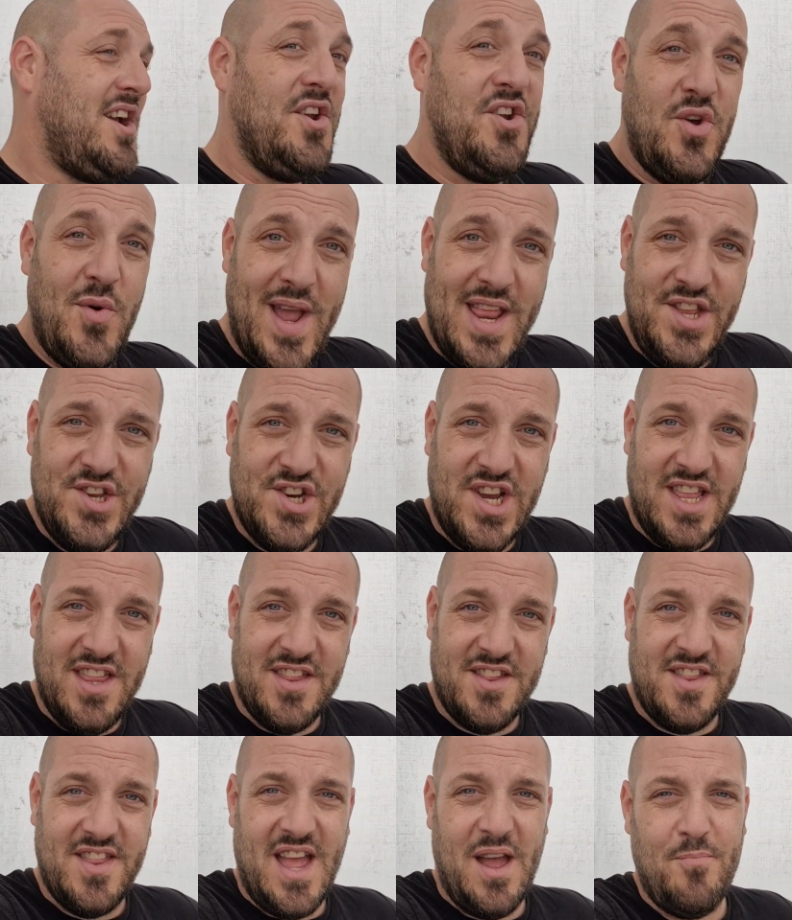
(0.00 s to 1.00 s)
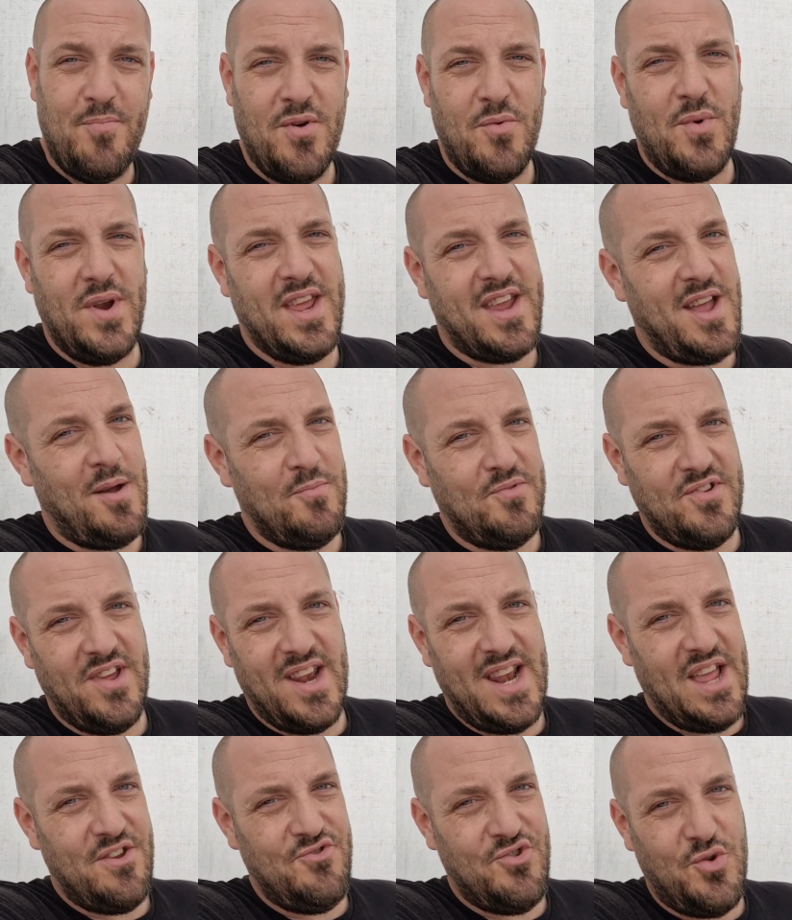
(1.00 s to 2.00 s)
do engines and that, but when it comes to
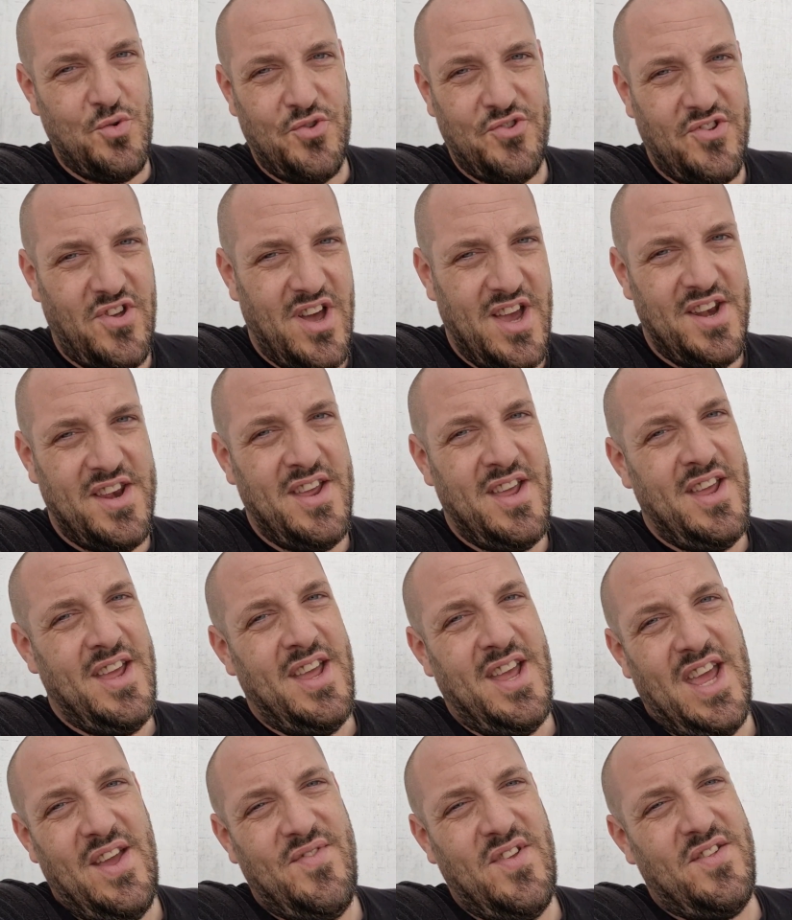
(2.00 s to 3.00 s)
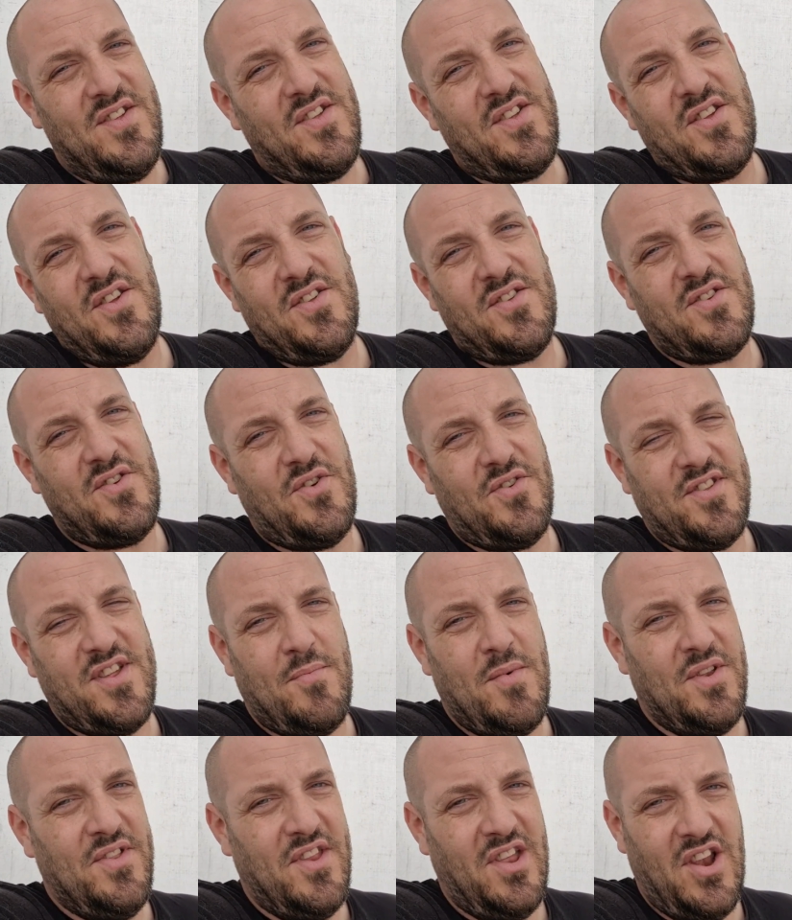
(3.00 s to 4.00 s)
the electrical side, if this has got
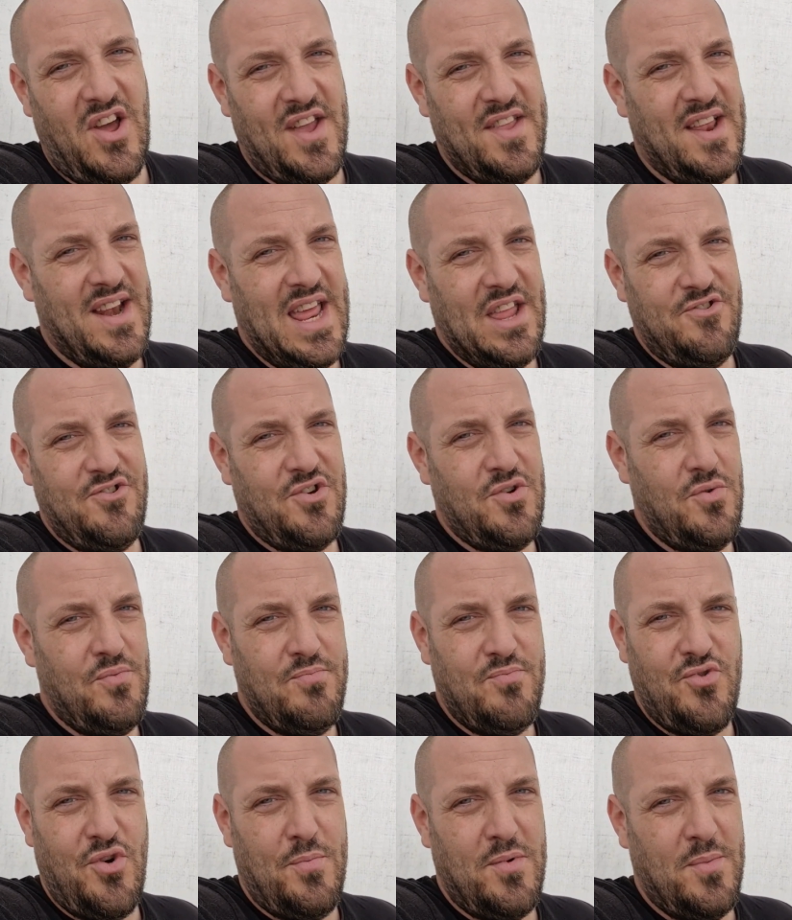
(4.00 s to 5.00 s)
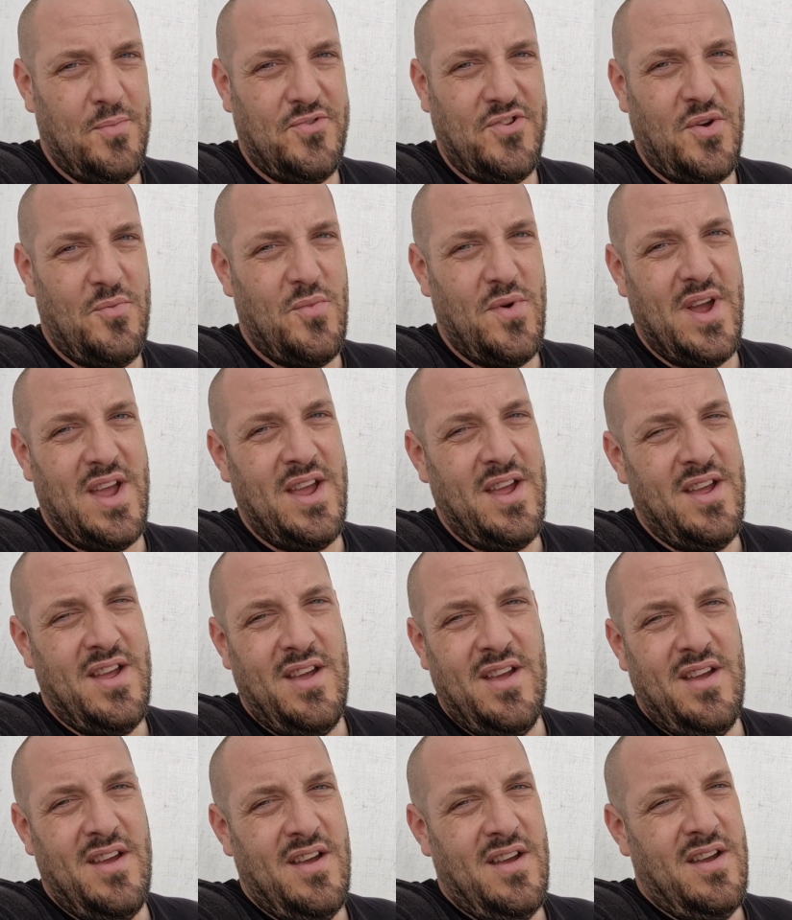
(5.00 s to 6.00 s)
some underlying electrical problem somewhere,
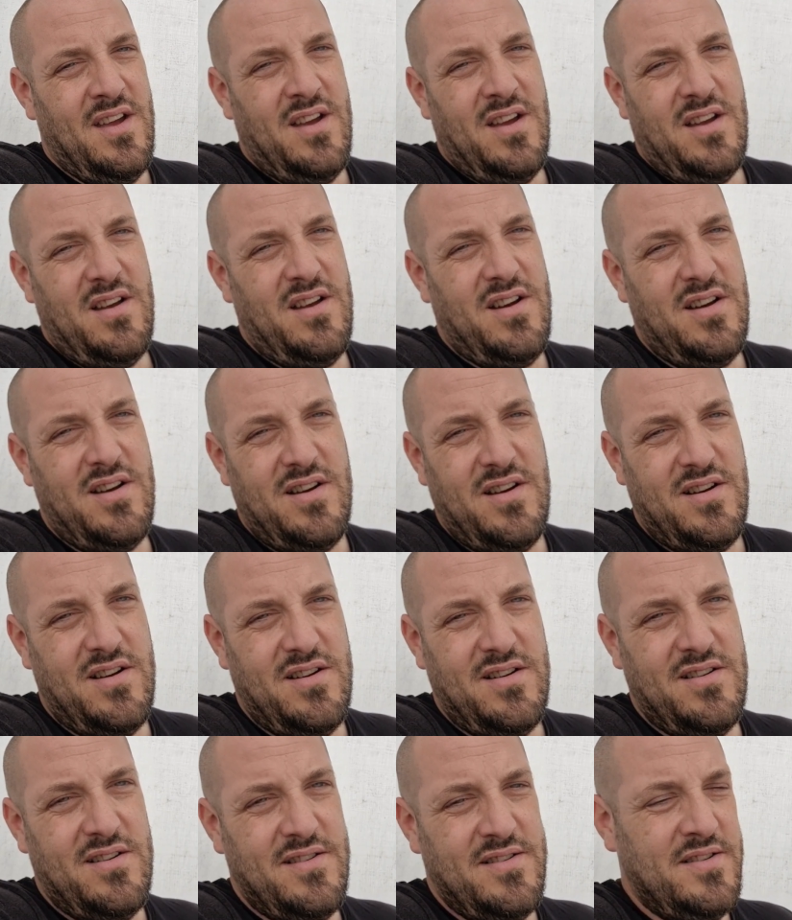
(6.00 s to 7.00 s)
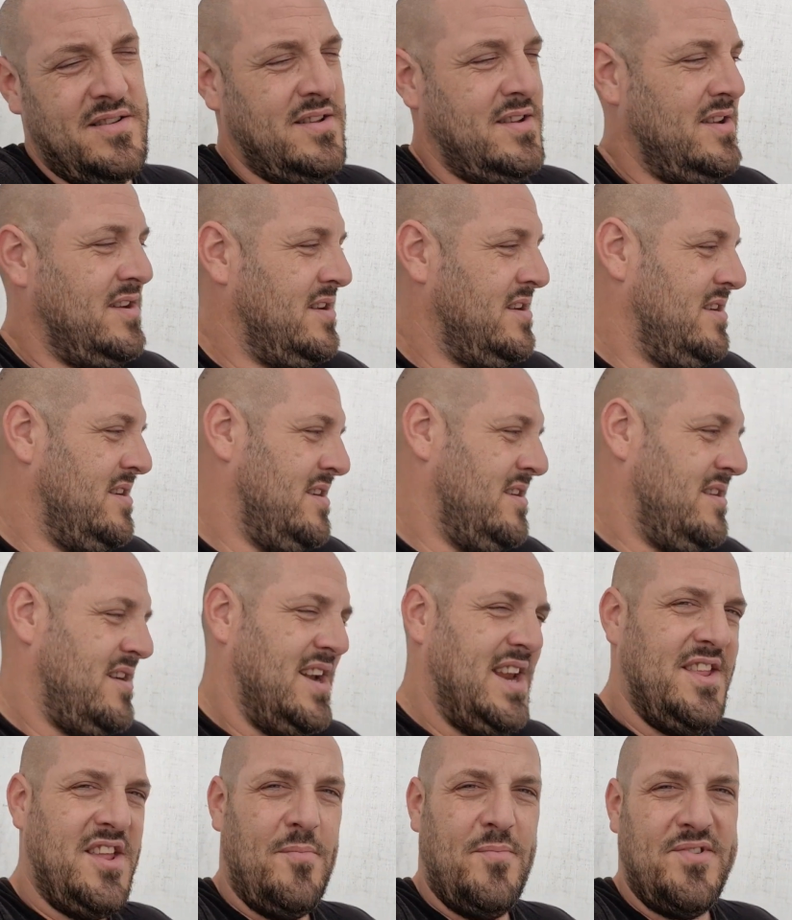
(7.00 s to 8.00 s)

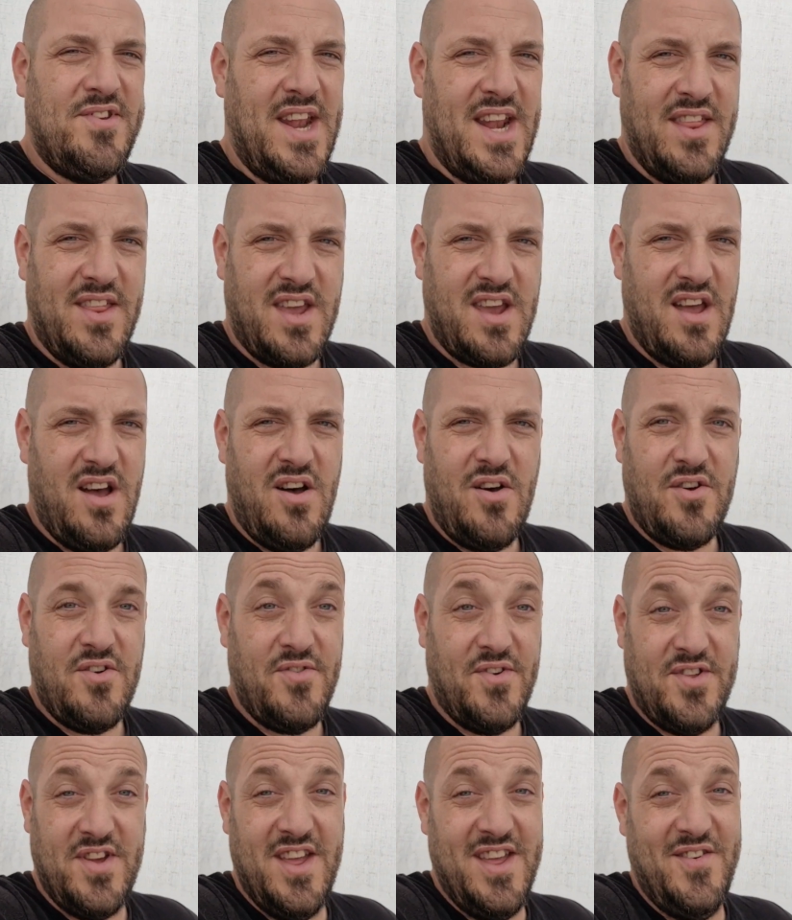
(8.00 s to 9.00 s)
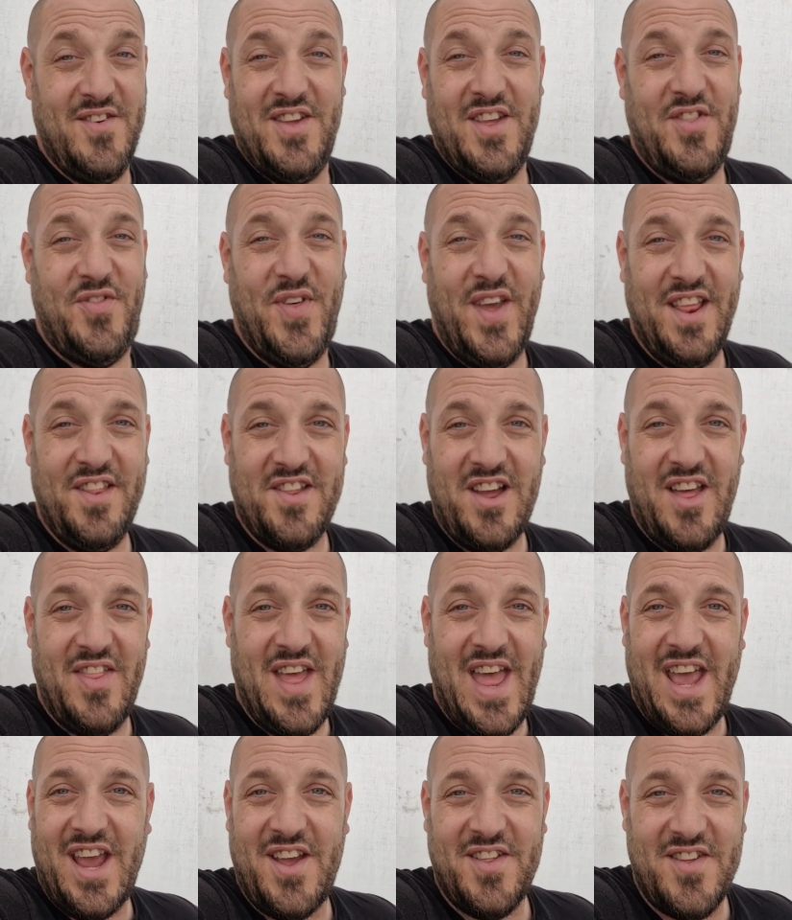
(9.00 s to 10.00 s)
I'll end up selling the car for things like
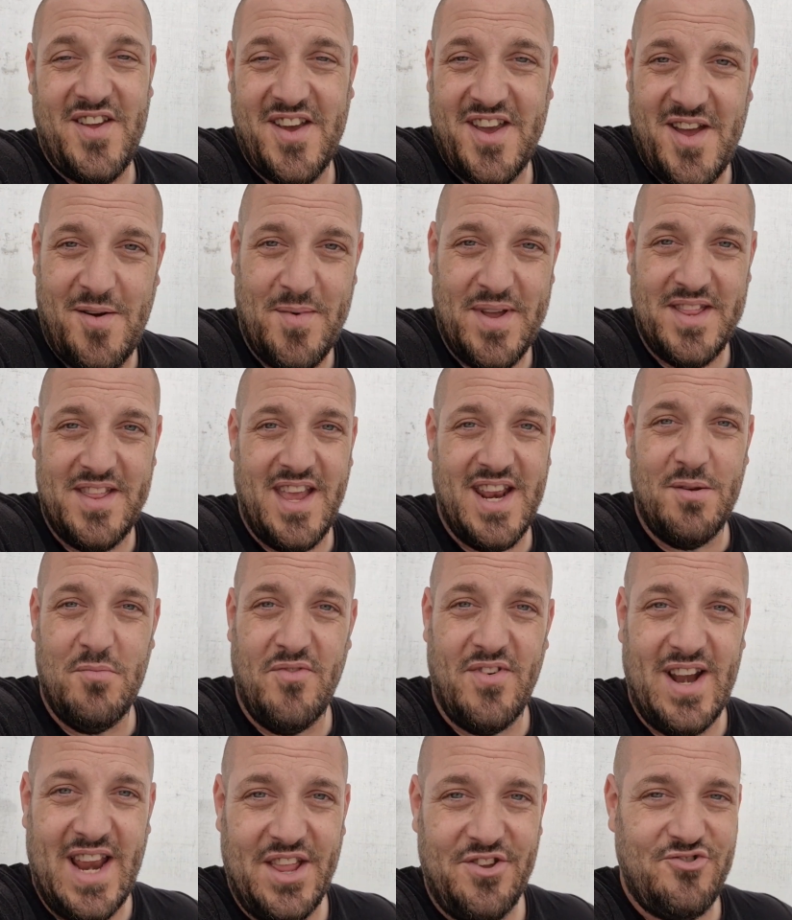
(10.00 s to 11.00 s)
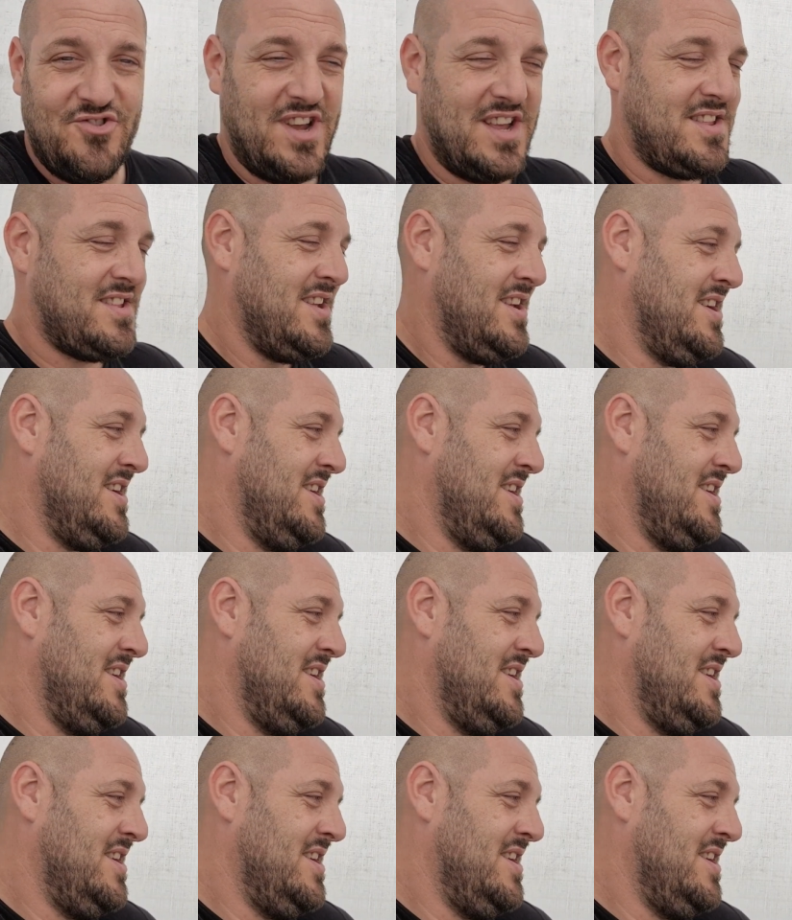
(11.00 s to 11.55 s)
that, because I can't be dealing with electrics.